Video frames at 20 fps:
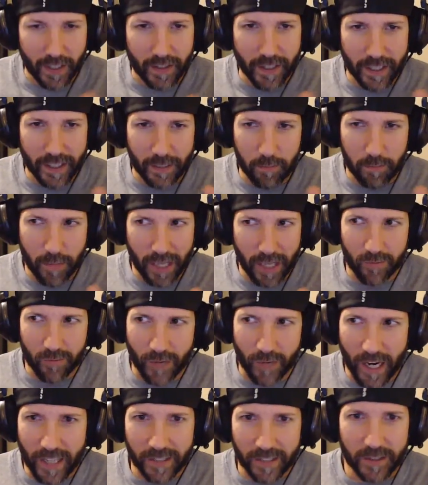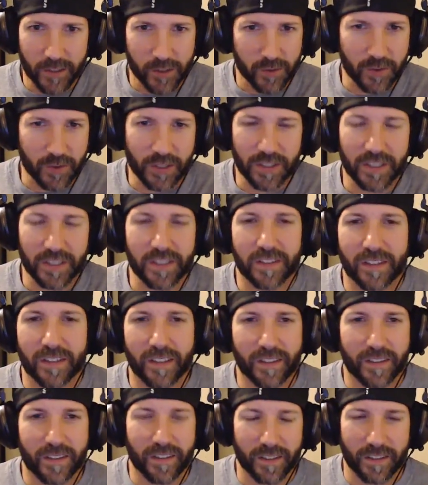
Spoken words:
like Ben Reilly is really the